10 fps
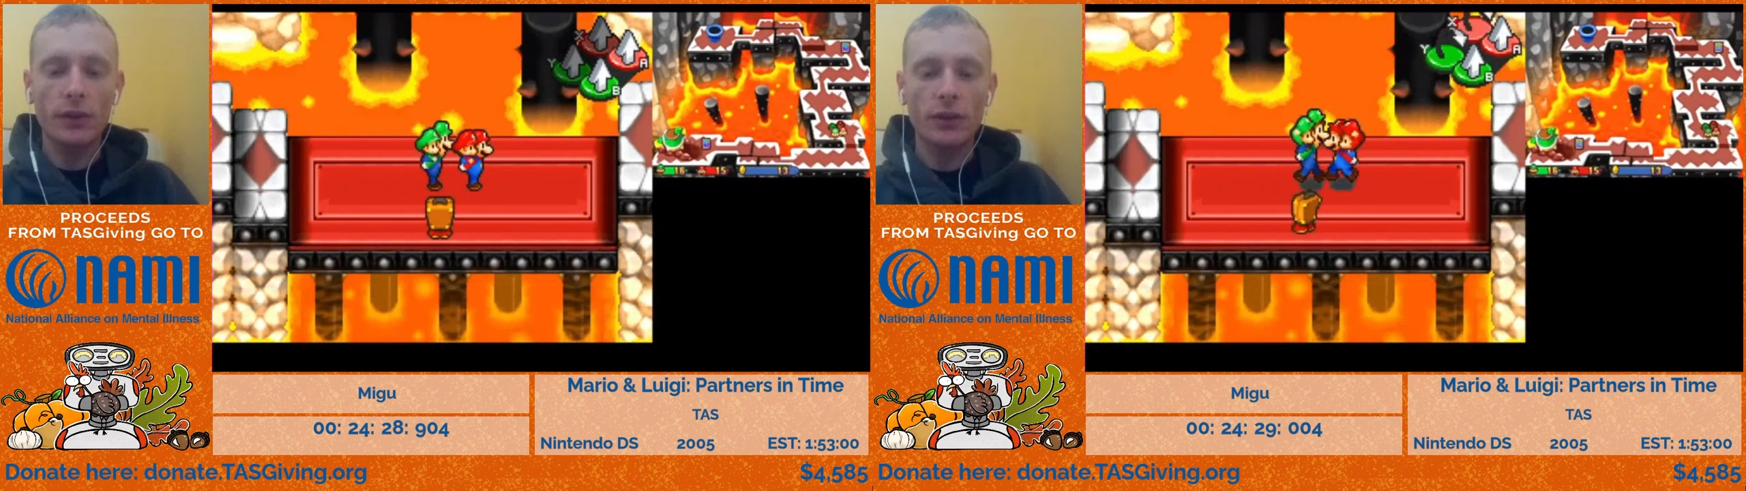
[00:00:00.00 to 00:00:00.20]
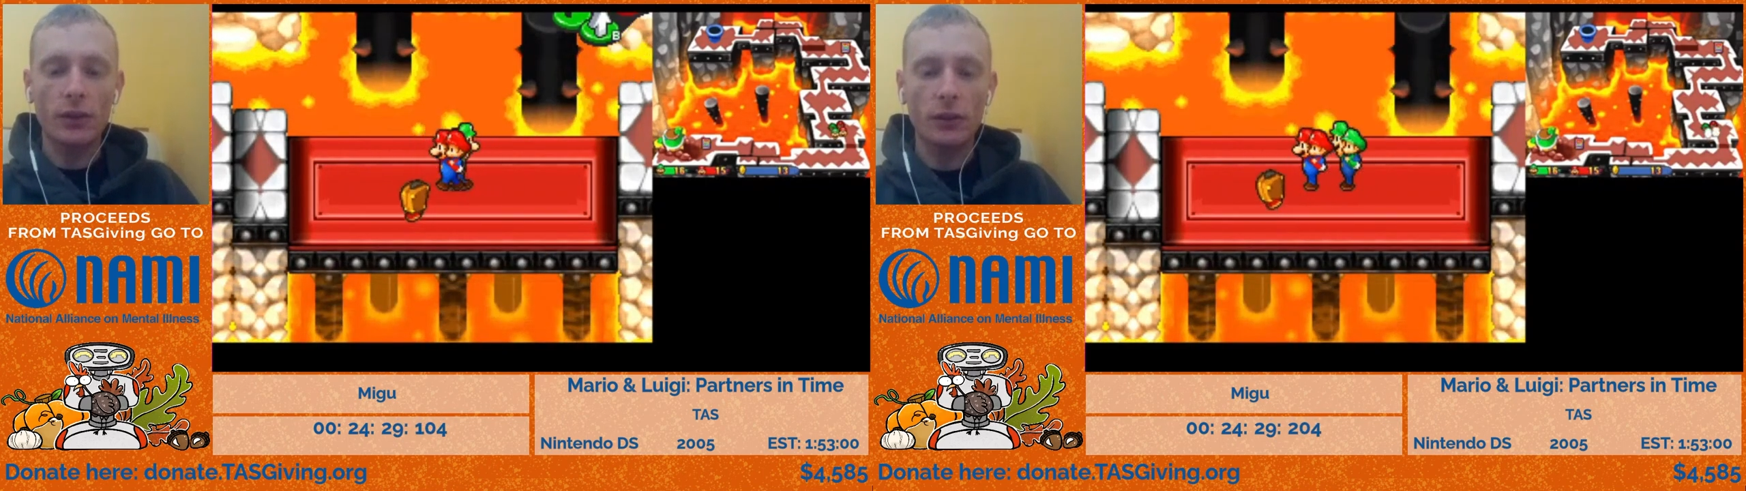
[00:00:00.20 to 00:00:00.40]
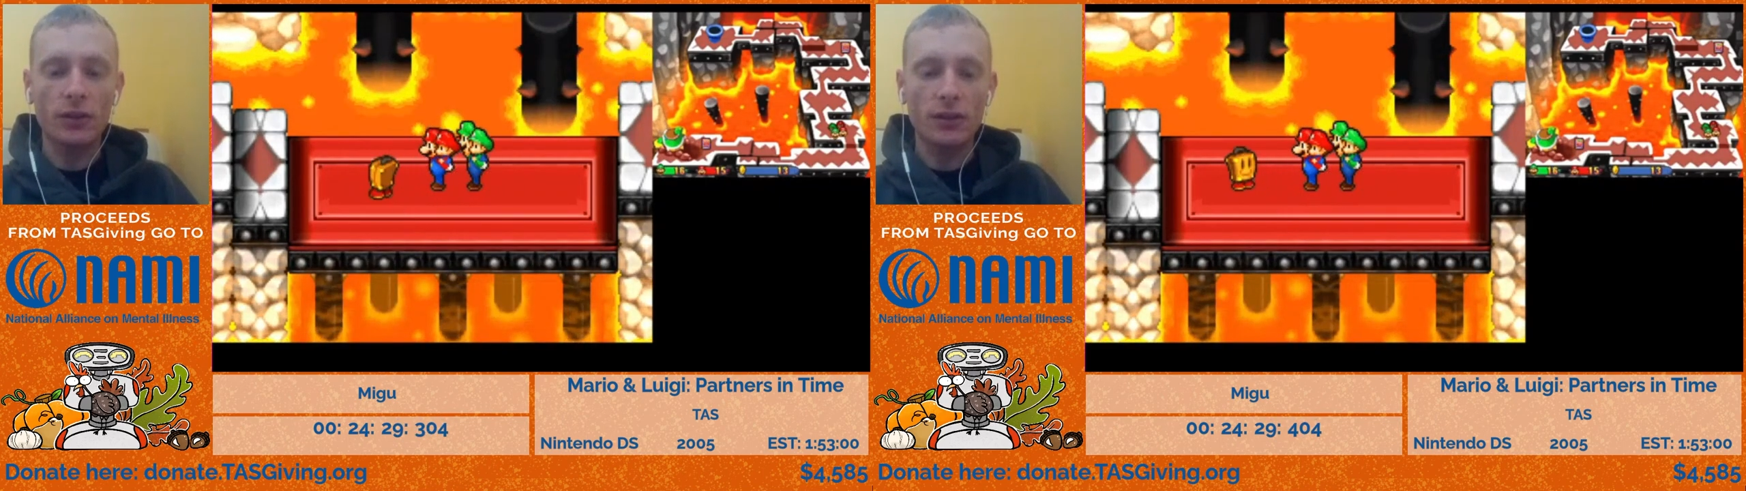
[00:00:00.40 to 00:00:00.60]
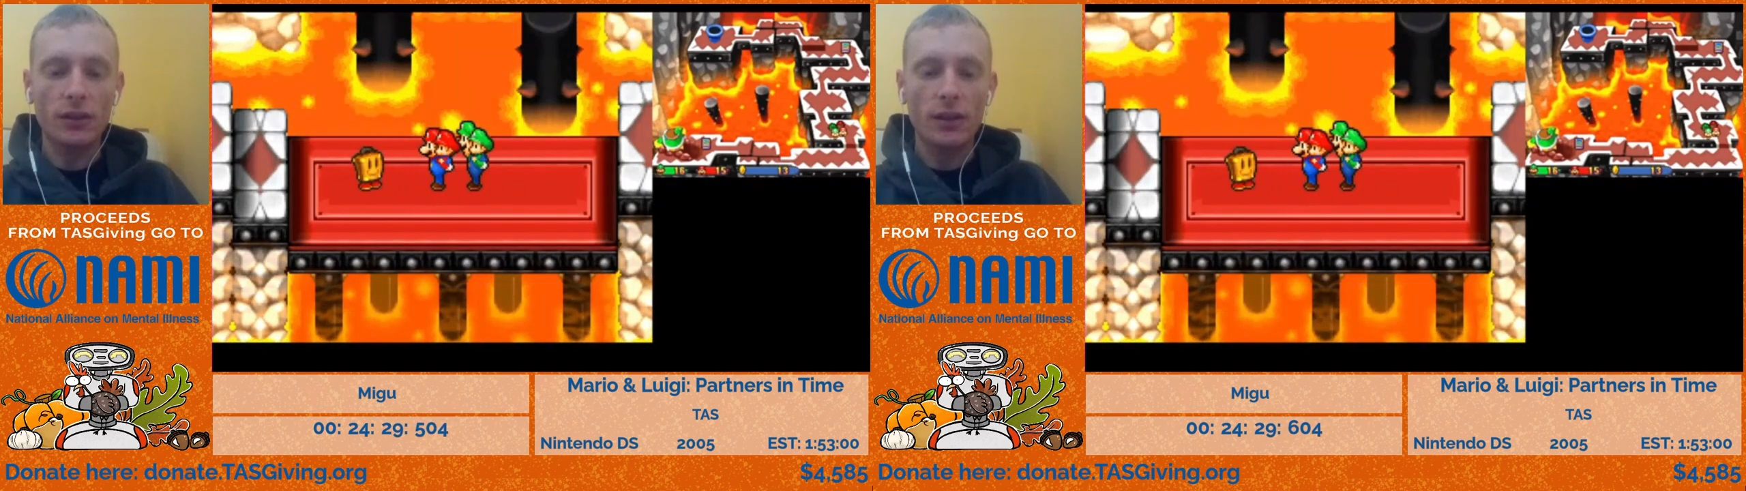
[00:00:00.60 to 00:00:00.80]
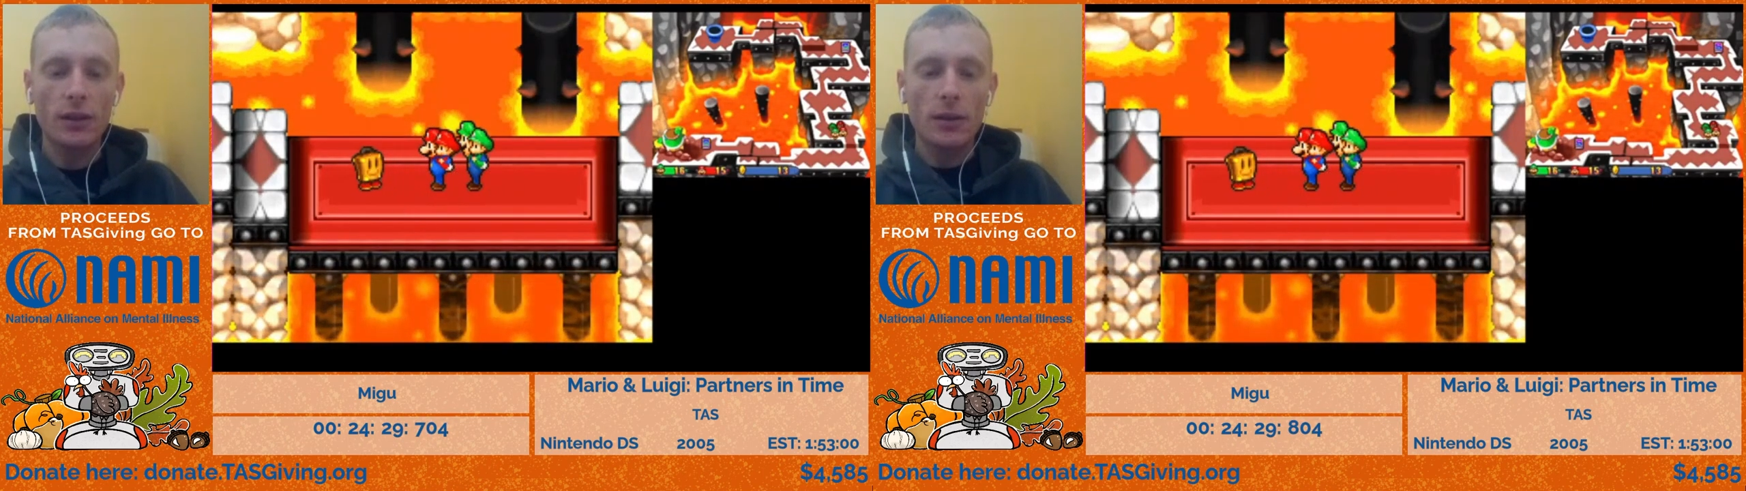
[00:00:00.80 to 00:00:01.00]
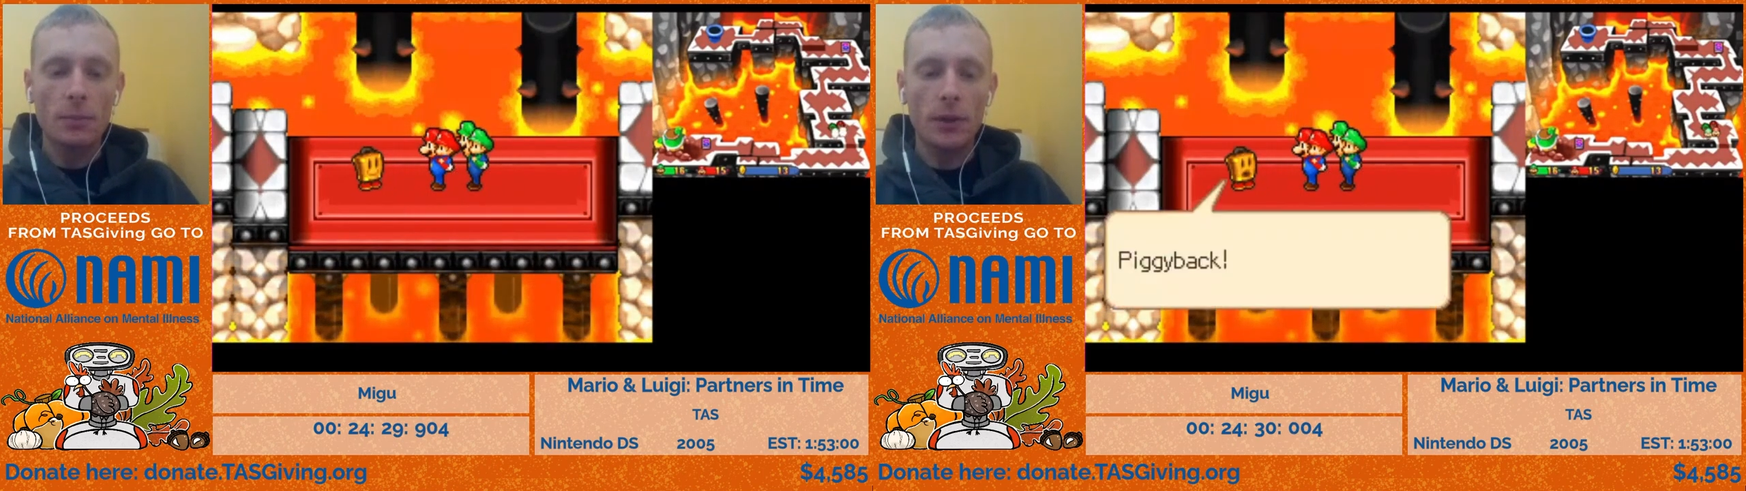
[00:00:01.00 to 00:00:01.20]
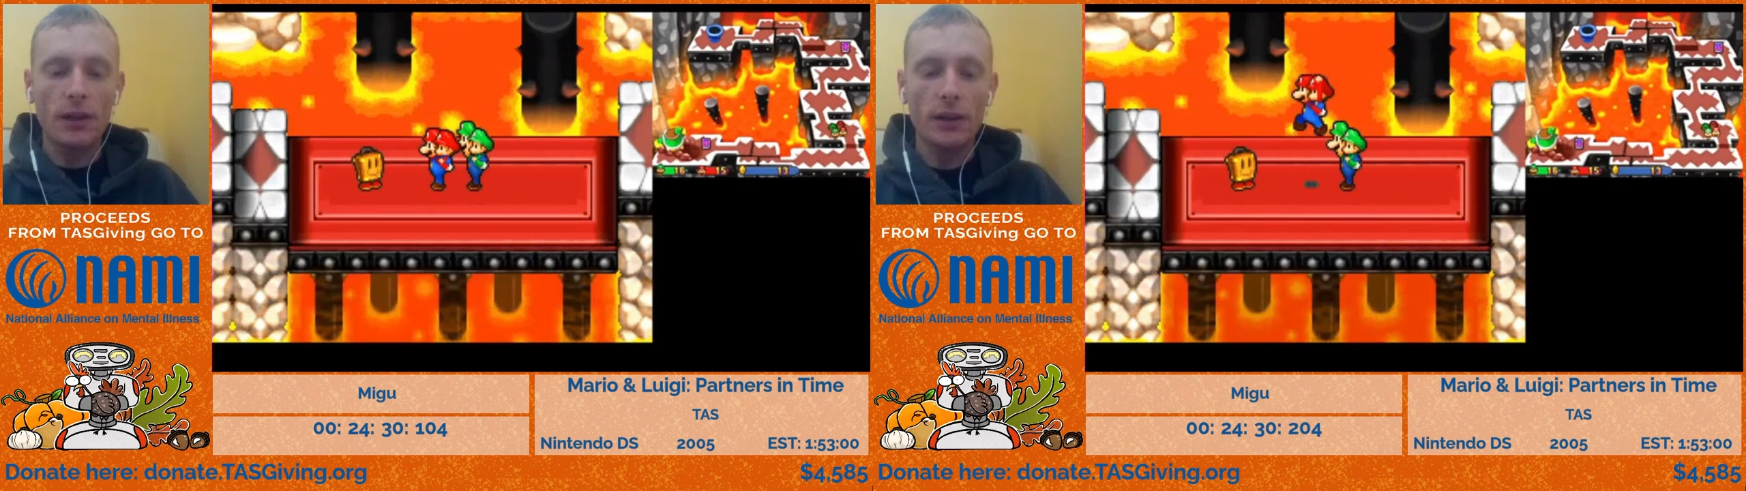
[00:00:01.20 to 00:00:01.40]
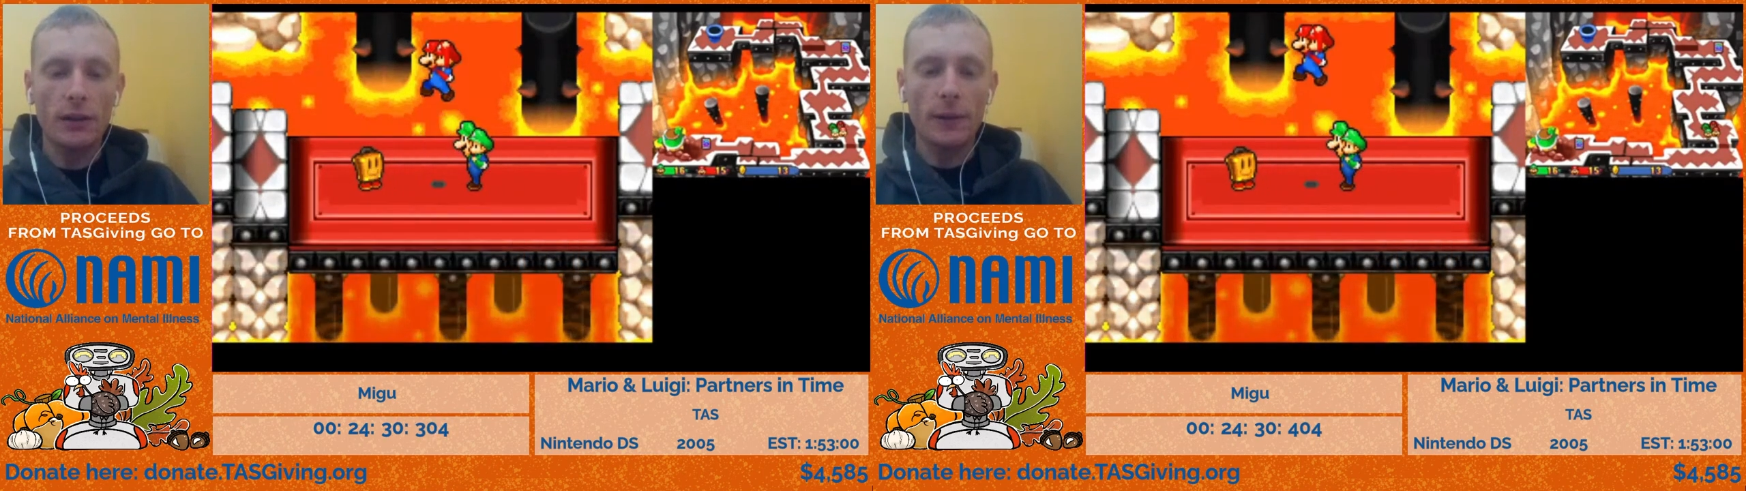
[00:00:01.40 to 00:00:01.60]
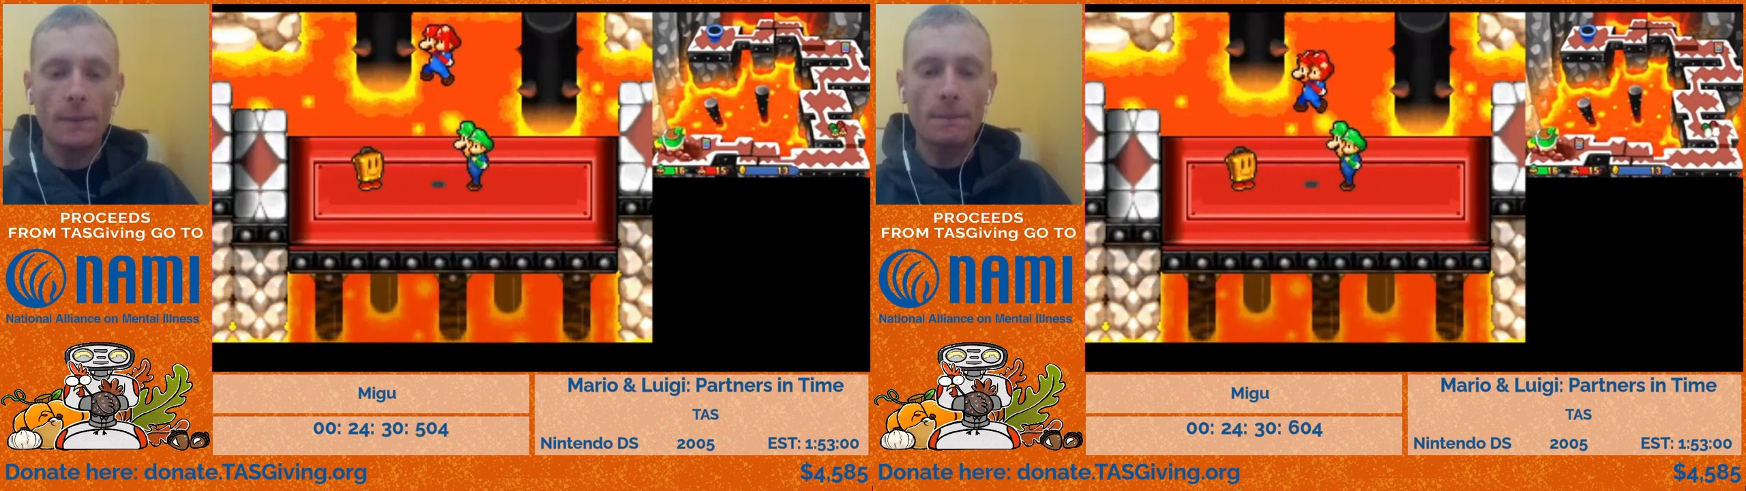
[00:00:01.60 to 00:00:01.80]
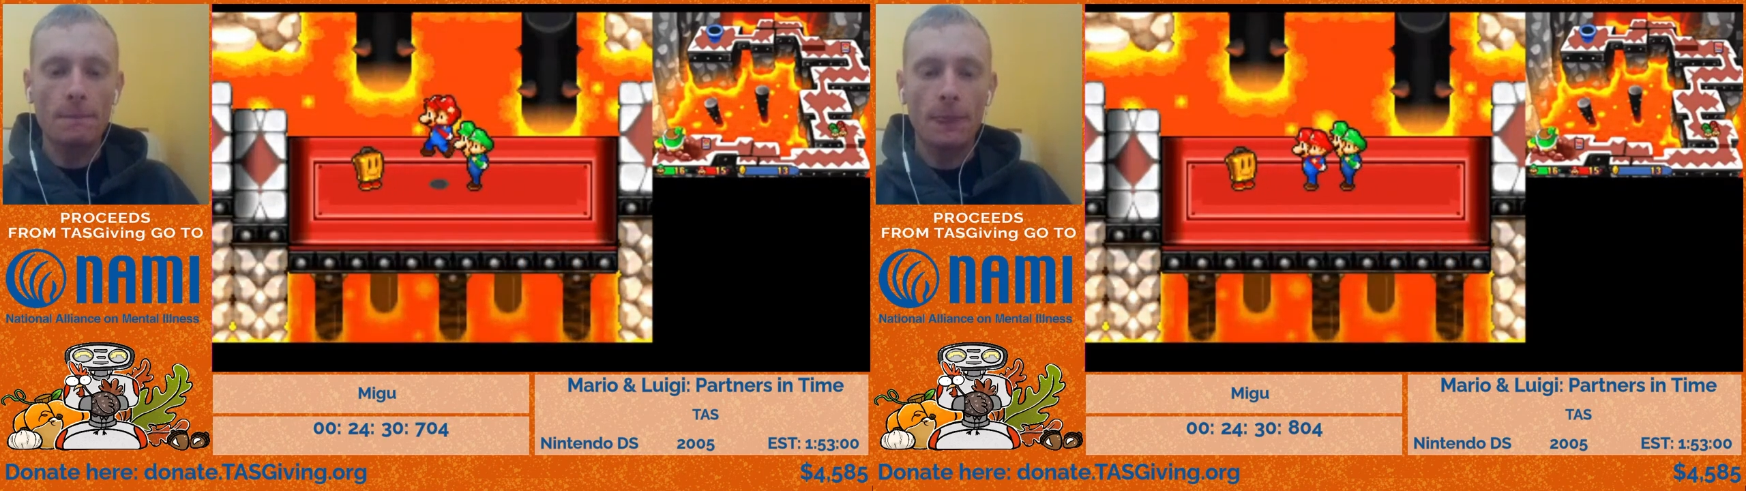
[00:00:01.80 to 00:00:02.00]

adults, but um,